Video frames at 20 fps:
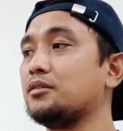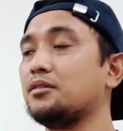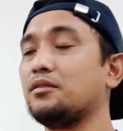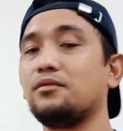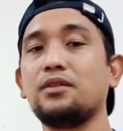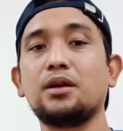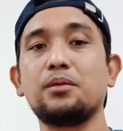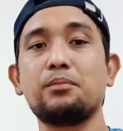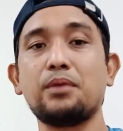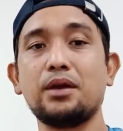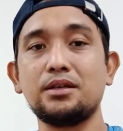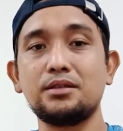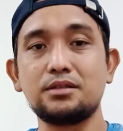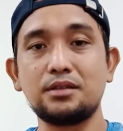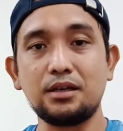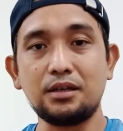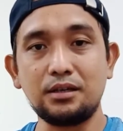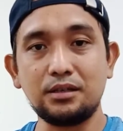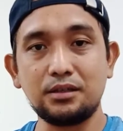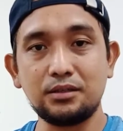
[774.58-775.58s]
very
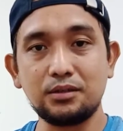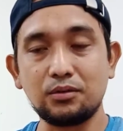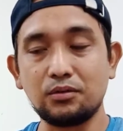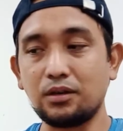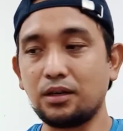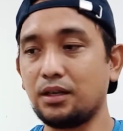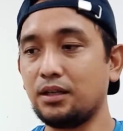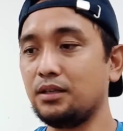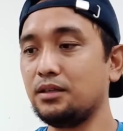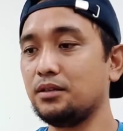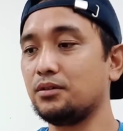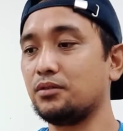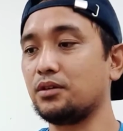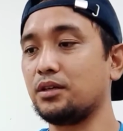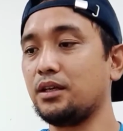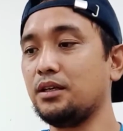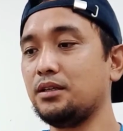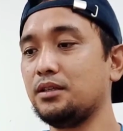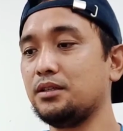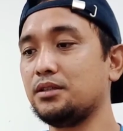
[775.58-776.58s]
basic only.
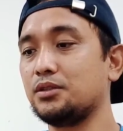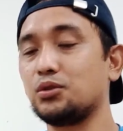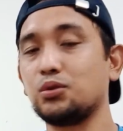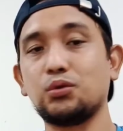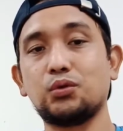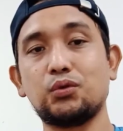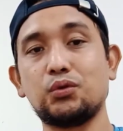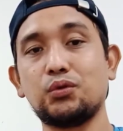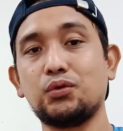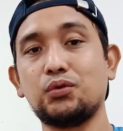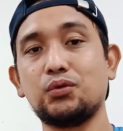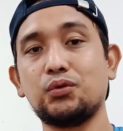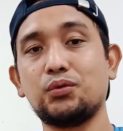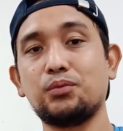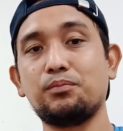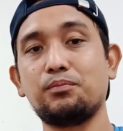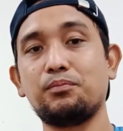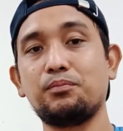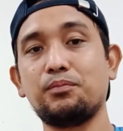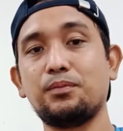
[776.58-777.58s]
Okay, so
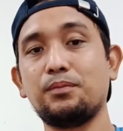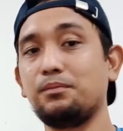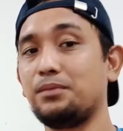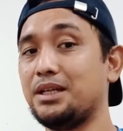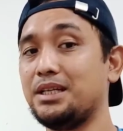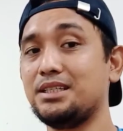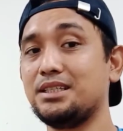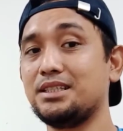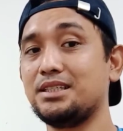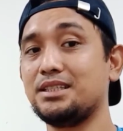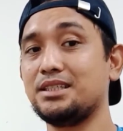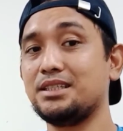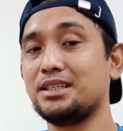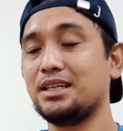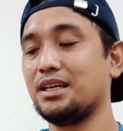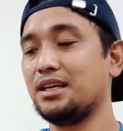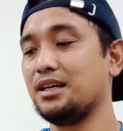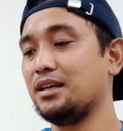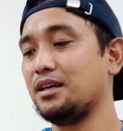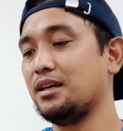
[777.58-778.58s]
please
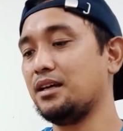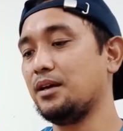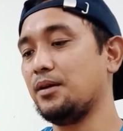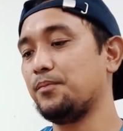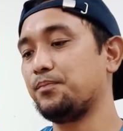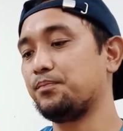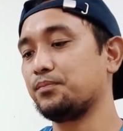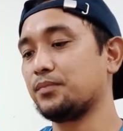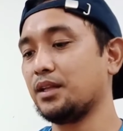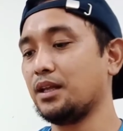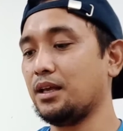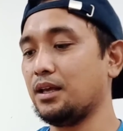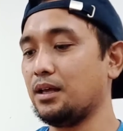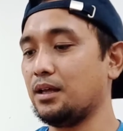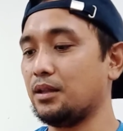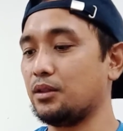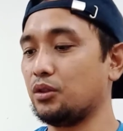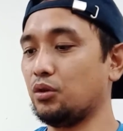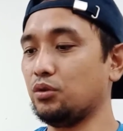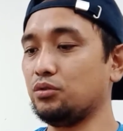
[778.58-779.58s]

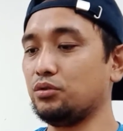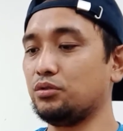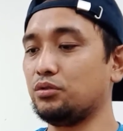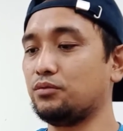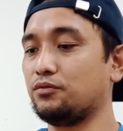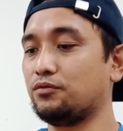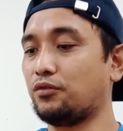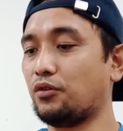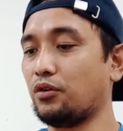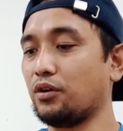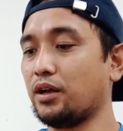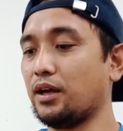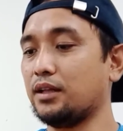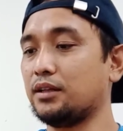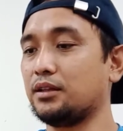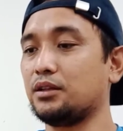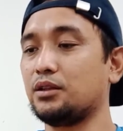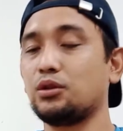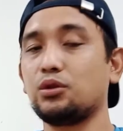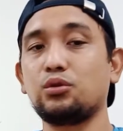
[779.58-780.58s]
don't forget
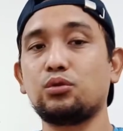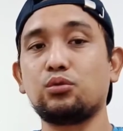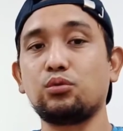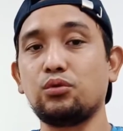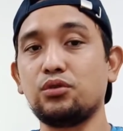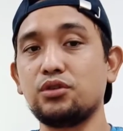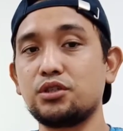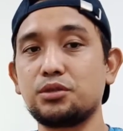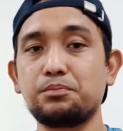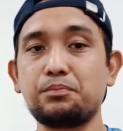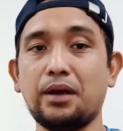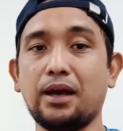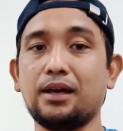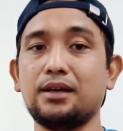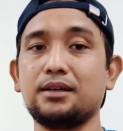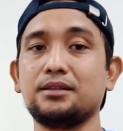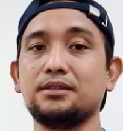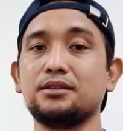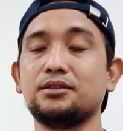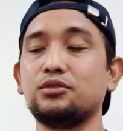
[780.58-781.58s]
to inspect,
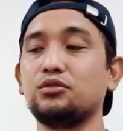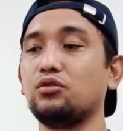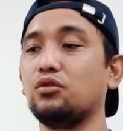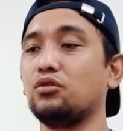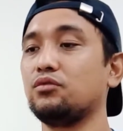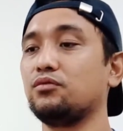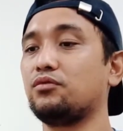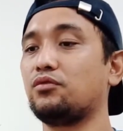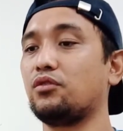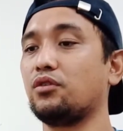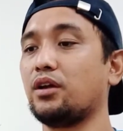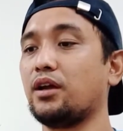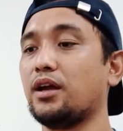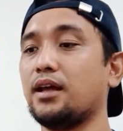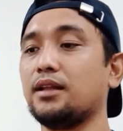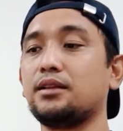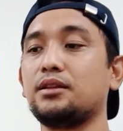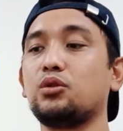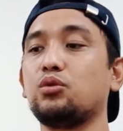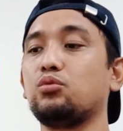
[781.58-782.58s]
don't
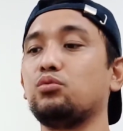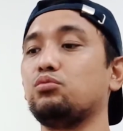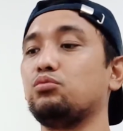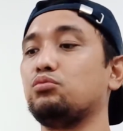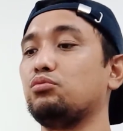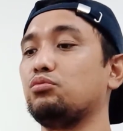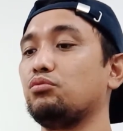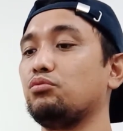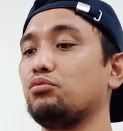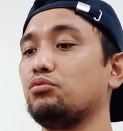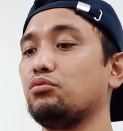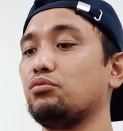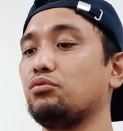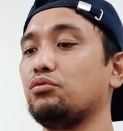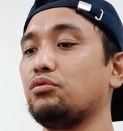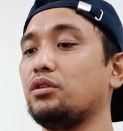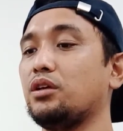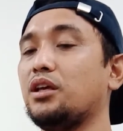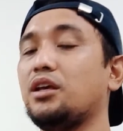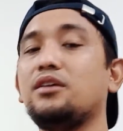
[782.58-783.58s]
forget to
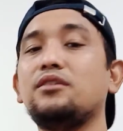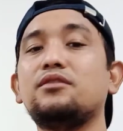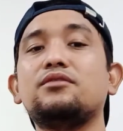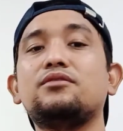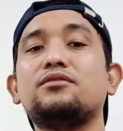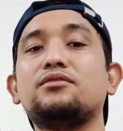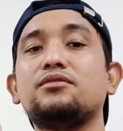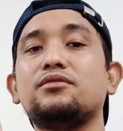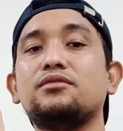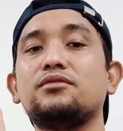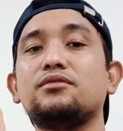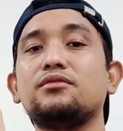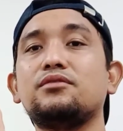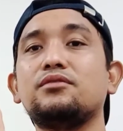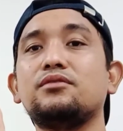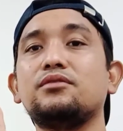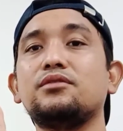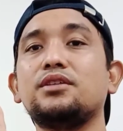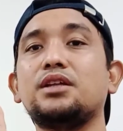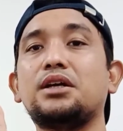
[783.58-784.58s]
give
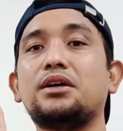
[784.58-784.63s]
the